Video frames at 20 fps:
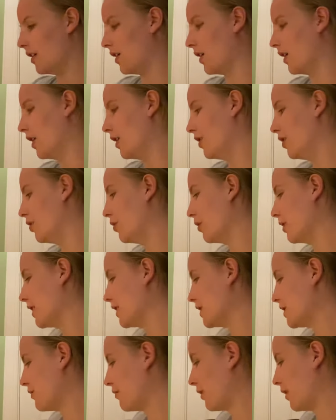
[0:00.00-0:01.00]
O
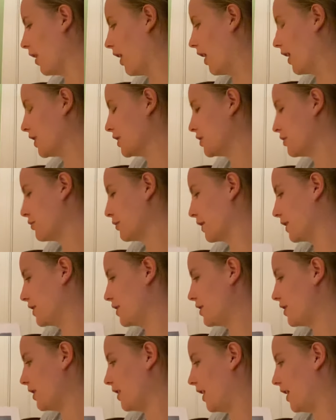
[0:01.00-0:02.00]
is for
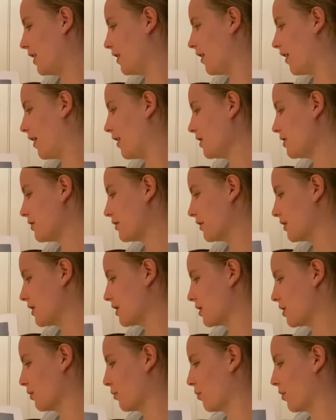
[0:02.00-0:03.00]
ostrich. An ostrich
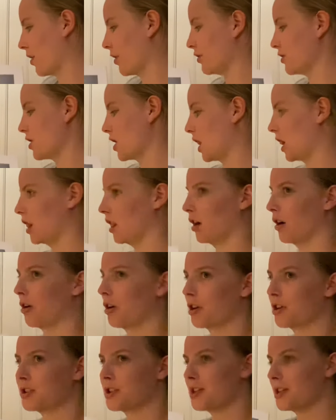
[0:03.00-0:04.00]
is the world's
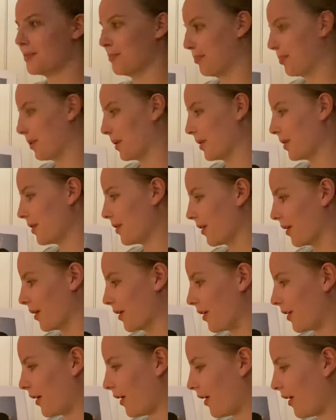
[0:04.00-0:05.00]
largest
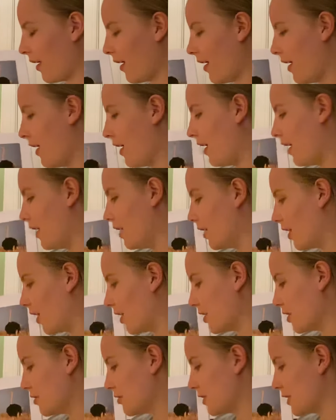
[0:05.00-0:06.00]
bird. An
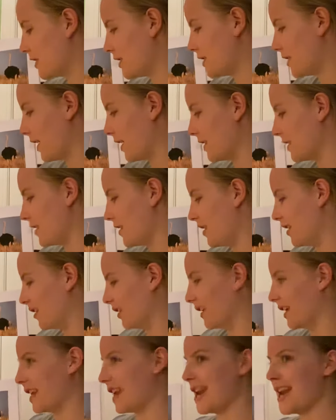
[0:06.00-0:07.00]
ostrich stands
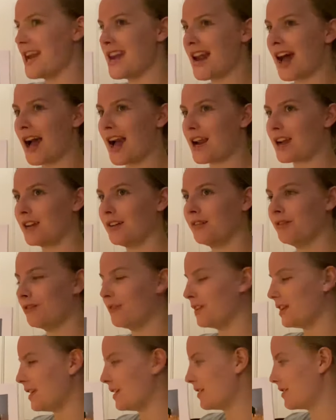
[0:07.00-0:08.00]
nearly 9
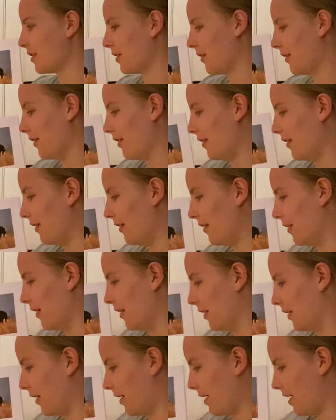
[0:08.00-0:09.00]
feet
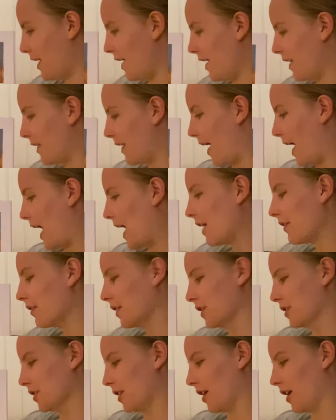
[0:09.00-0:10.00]
tall. The
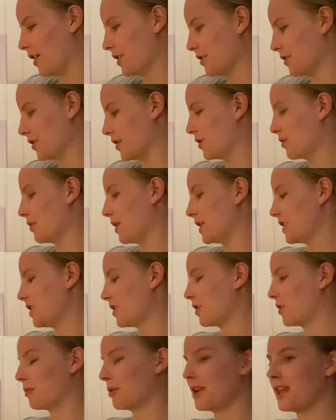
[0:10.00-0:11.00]
average ostrich weighs
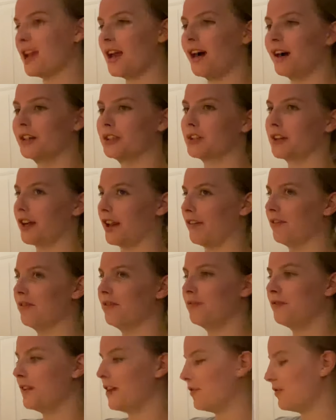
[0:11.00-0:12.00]

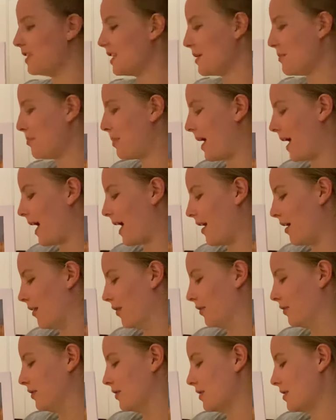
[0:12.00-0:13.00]
350
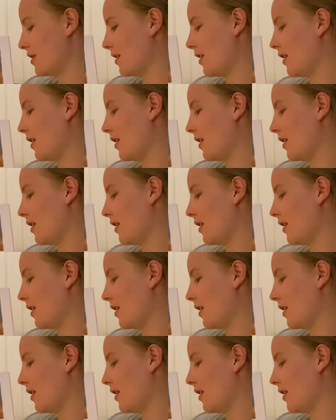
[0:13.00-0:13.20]
pounds.